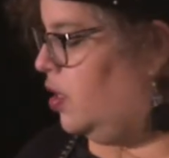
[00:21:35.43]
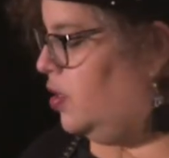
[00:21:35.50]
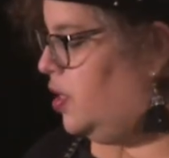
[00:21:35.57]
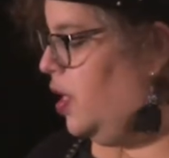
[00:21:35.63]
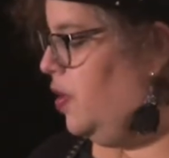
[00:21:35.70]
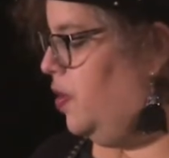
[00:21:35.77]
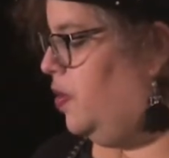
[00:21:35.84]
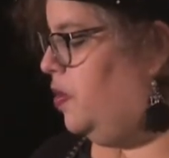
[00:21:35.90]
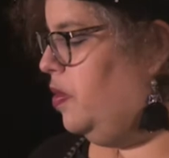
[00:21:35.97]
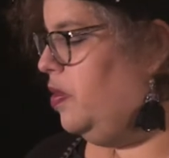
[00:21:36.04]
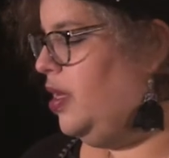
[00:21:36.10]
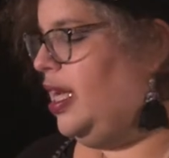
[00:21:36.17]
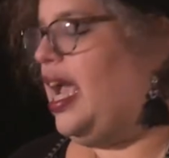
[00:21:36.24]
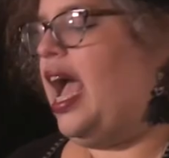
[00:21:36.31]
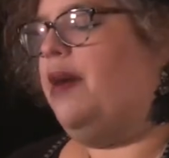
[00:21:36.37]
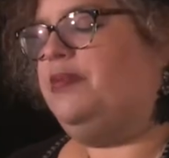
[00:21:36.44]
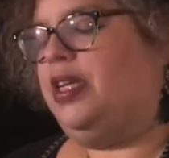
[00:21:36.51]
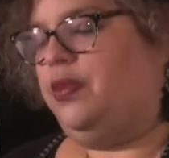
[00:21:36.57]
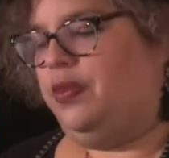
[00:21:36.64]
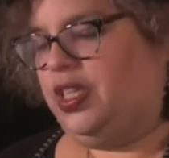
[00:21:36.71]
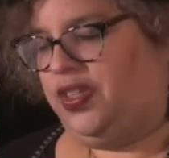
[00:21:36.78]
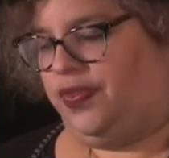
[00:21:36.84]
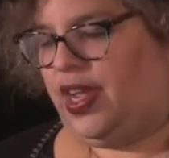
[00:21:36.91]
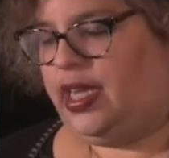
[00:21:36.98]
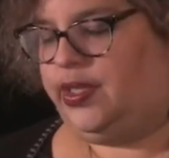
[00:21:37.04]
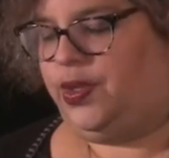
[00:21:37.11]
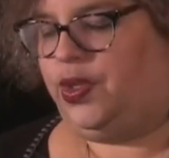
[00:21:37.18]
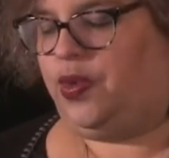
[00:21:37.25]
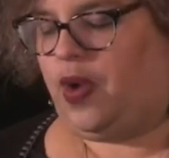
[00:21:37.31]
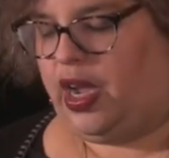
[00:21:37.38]
So the captain was
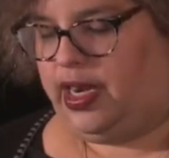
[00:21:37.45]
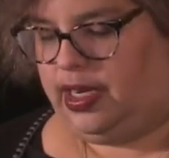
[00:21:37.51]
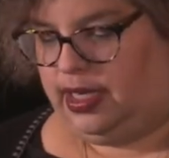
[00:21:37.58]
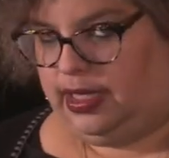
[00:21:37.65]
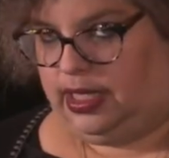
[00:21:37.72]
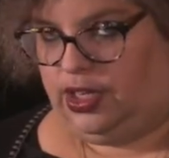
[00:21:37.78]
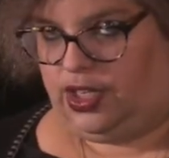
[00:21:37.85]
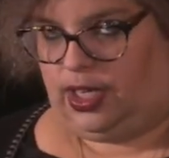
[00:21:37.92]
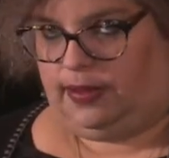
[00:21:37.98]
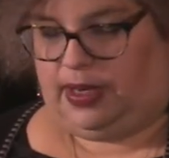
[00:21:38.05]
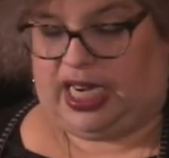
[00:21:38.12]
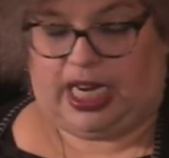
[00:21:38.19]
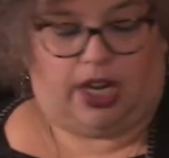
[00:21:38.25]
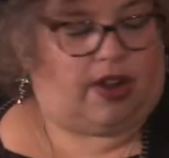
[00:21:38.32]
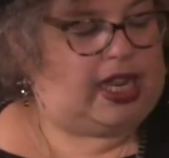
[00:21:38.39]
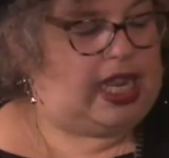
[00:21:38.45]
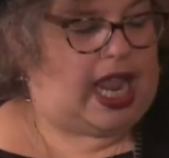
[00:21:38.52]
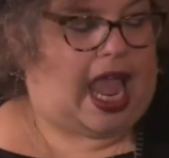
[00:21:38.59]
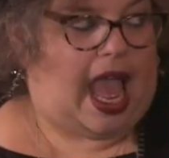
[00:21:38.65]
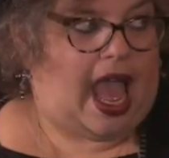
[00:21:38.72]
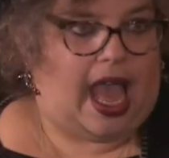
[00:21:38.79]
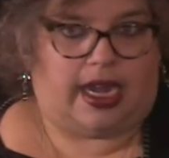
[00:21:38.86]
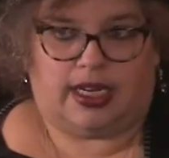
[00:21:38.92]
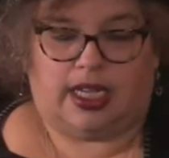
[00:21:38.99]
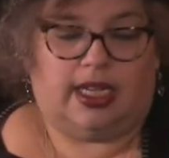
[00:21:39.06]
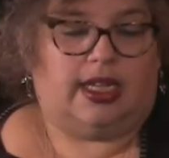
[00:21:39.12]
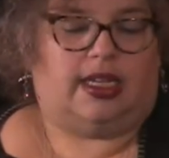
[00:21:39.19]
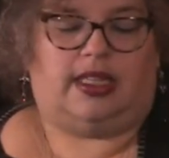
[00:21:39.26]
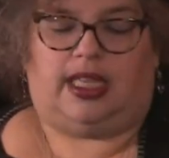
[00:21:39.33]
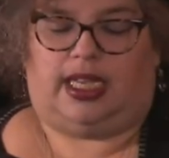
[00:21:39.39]
faced with quite a decision. Here he had
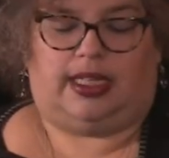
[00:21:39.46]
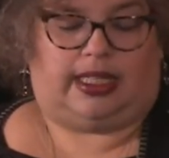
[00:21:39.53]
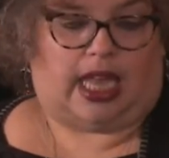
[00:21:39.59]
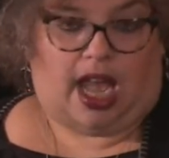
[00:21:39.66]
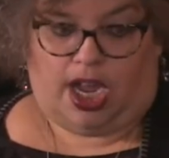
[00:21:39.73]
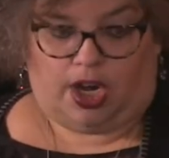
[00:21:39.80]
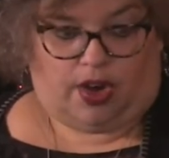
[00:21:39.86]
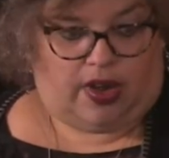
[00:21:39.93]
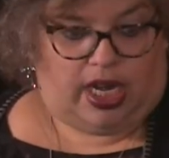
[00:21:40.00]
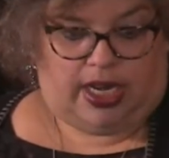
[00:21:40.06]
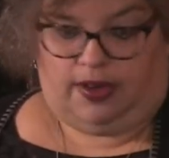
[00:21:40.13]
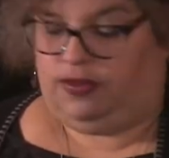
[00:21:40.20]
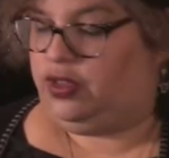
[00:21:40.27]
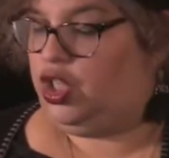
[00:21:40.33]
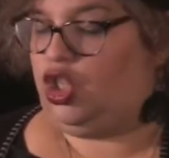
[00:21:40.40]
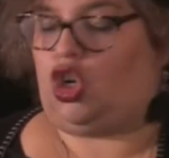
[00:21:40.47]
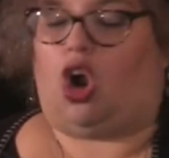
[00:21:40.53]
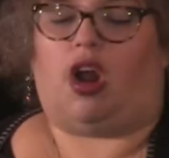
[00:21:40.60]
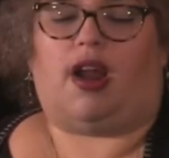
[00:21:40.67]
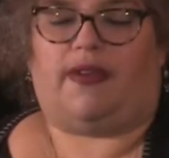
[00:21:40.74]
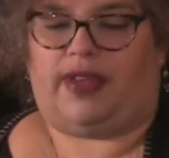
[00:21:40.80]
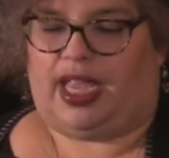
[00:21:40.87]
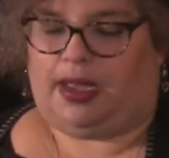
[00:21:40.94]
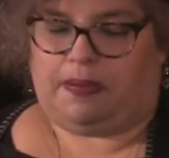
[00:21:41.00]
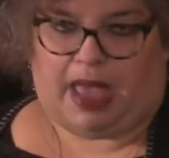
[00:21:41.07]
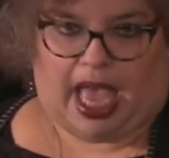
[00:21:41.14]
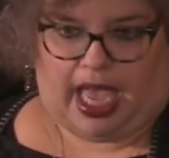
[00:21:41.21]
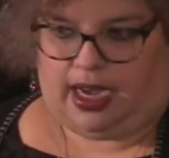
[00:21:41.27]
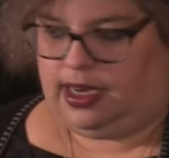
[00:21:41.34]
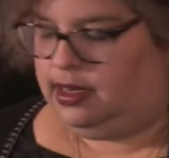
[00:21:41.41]
these hungry, starving
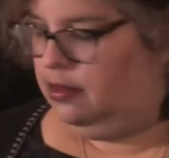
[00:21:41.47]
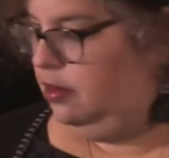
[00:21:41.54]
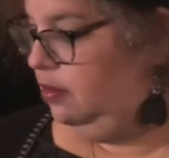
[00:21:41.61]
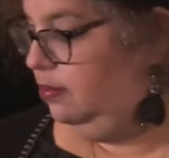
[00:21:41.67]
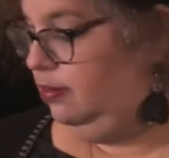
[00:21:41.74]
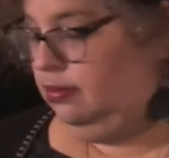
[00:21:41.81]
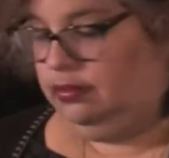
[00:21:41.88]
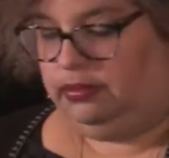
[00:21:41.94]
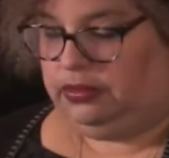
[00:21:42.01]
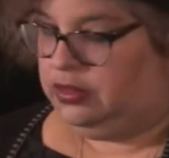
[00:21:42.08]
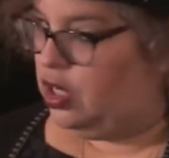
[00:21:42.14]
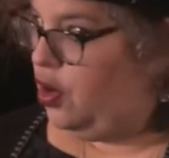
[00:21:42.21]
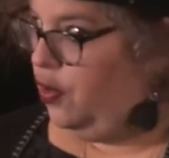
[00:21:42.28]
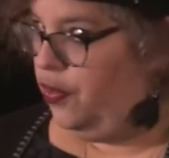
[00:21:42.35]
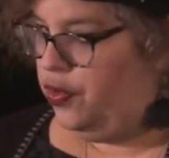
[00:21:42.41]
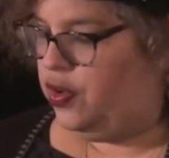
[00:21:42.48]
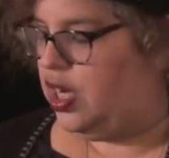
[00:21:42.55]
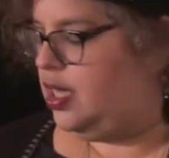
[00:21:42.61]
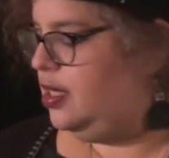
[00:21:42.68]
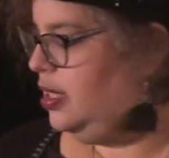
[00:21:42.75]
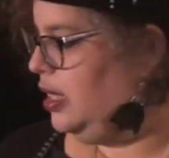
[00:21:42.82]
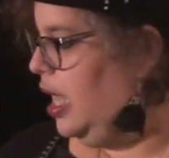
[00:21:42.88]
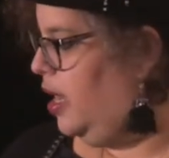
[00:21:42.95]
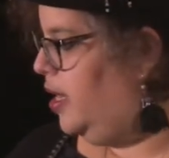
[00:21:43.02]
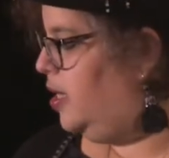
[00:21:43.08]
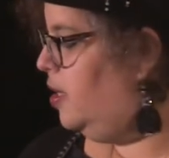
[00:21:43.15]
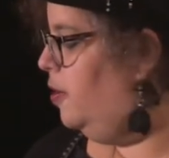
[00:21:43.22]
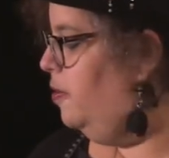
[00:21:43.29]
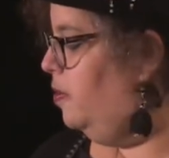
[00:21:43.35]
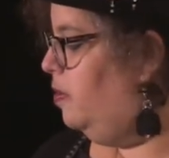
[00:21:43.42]
men, no food in sight,
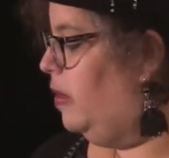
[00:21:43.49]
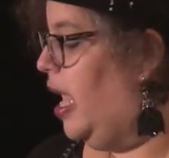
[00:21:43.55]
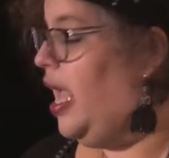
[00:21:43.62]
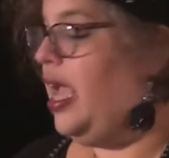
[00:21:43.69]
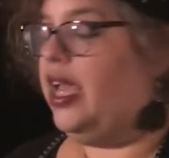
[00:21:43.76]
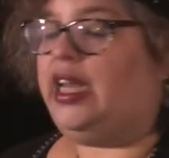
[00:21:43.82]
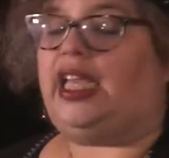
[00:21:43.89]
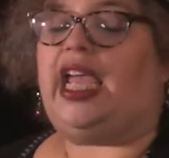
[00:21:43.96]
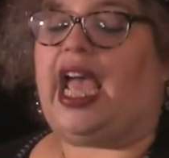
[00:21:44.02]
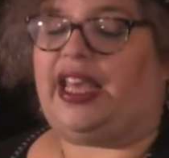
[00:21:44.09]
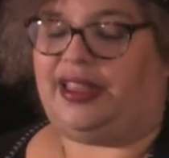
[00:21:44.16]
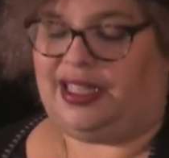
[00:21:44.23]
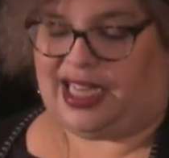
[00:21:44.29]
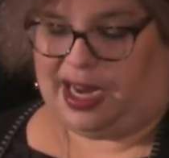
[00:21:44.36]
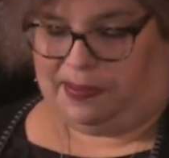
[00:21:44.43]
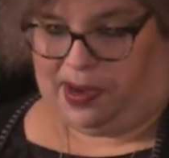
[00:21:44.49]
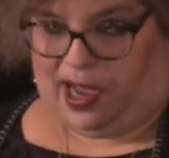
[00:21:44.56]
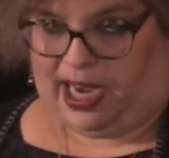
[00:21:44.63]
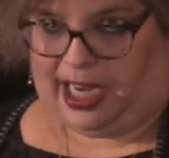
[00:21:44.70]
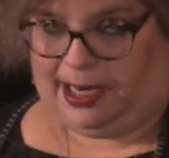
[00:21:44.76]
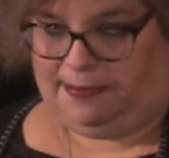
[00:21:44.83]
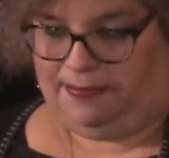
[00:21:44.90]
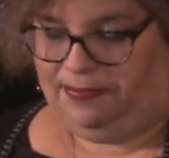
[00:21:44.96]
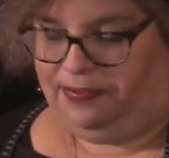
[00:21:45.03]
and he had the dead body.